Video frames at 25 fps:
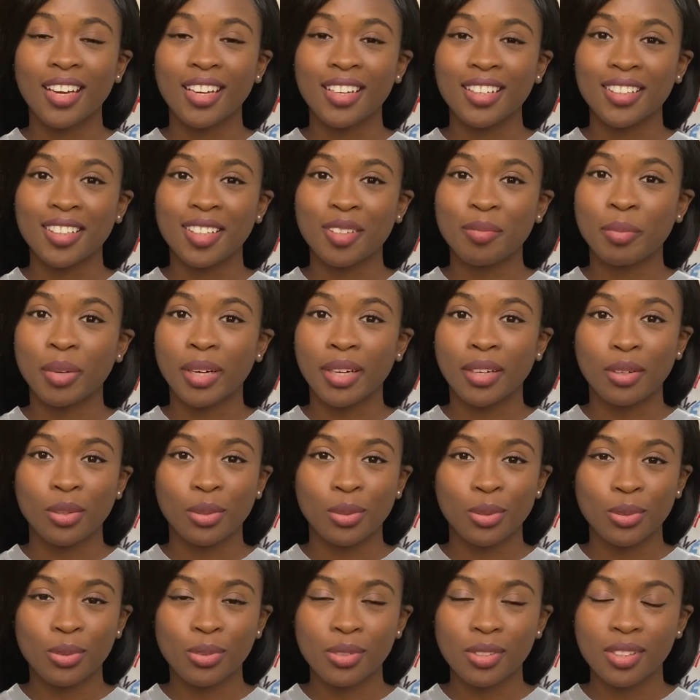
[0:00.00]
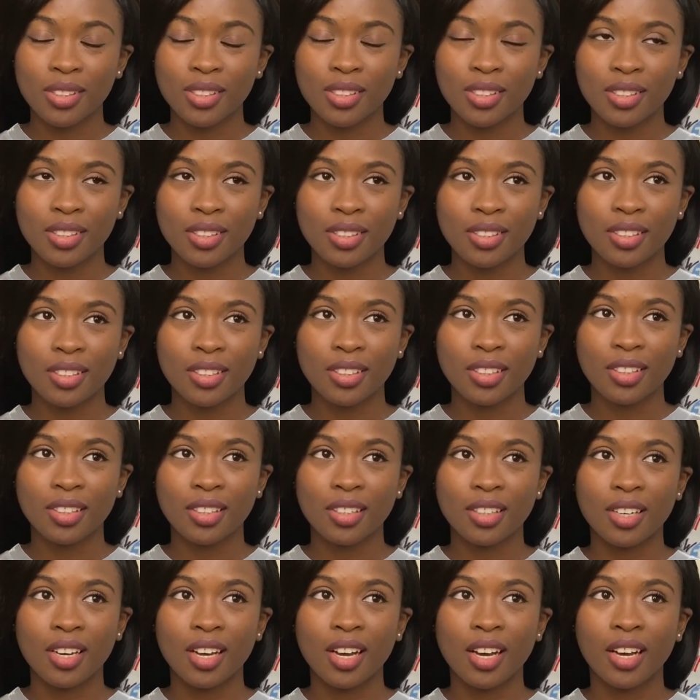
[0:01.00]
my nose.
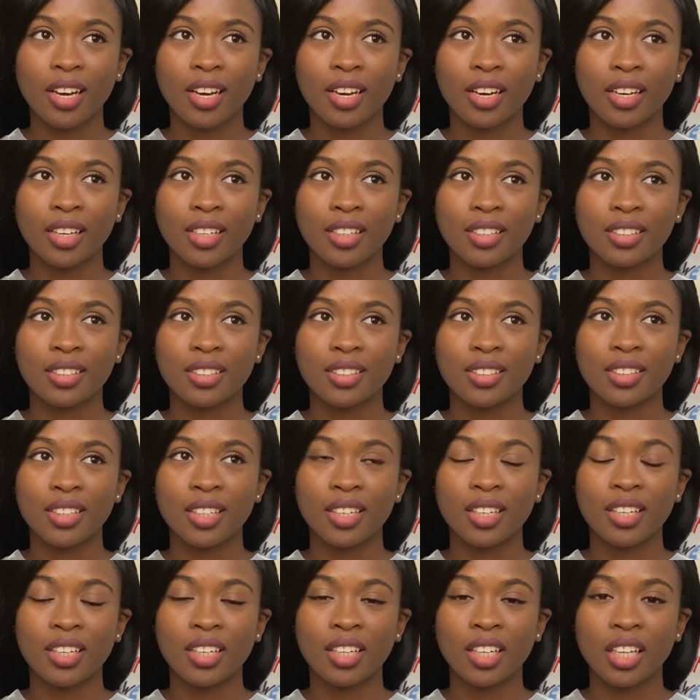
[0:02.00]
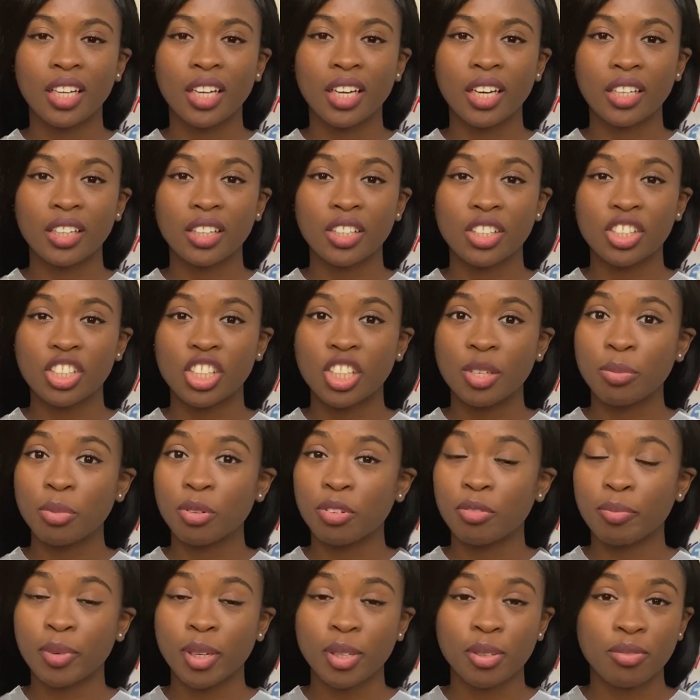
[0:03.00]
I didn't like the shape of
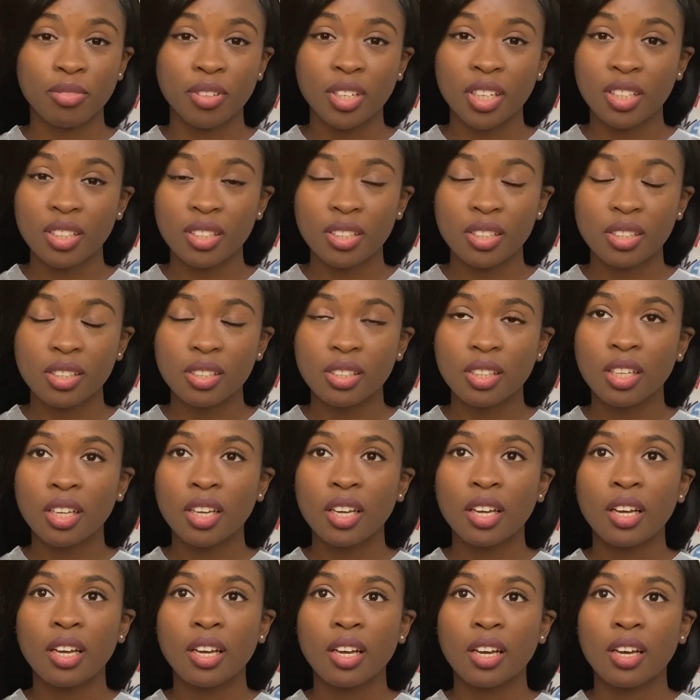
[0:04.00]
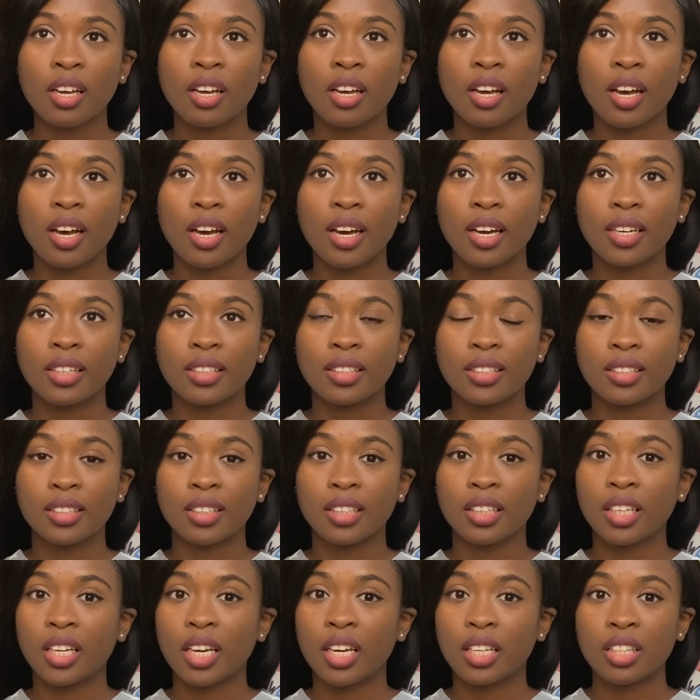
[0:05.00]
my face. I
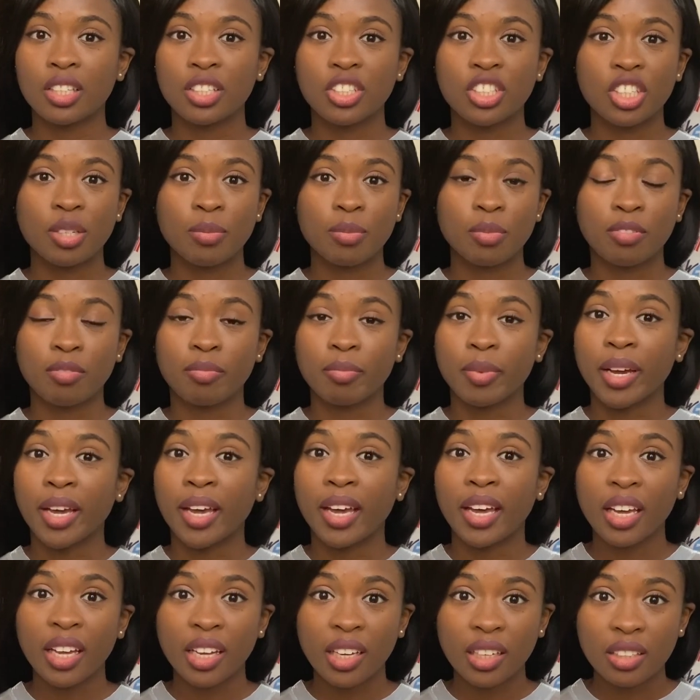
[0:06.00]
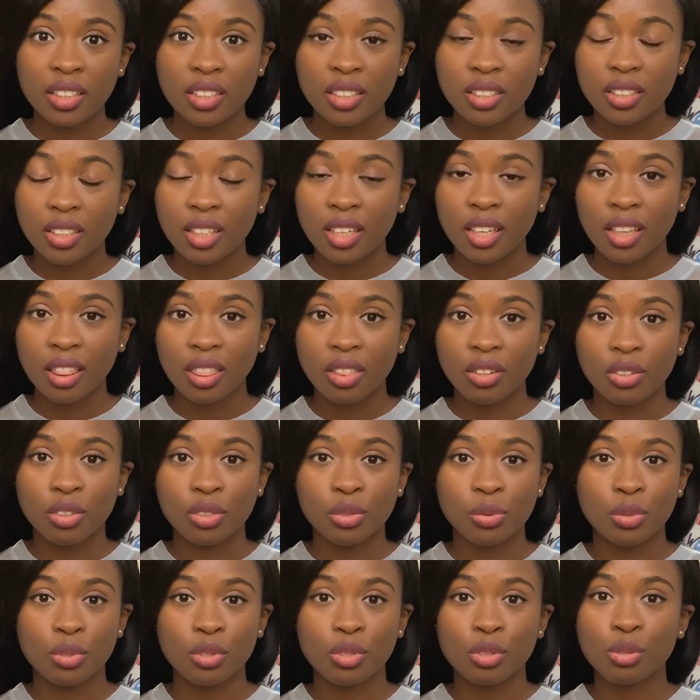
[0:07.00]
didn't like the shape of my head. I thought it
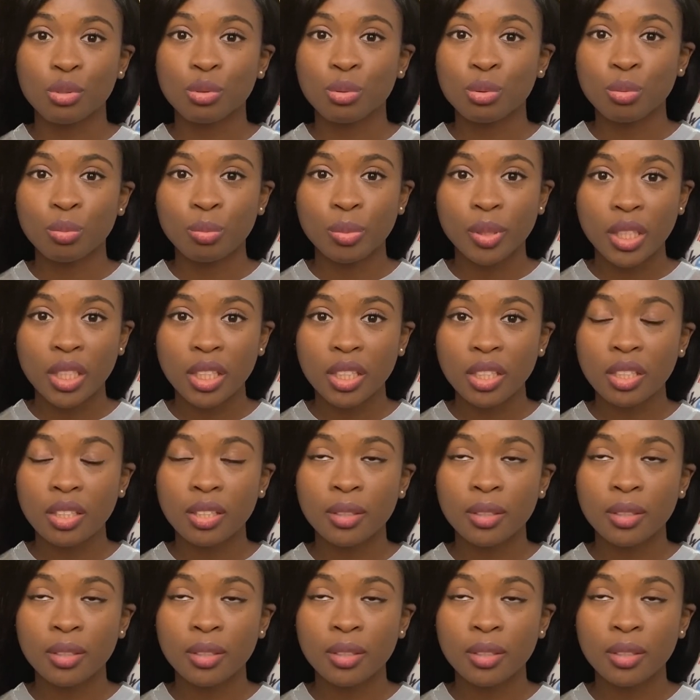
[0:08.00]
was too big.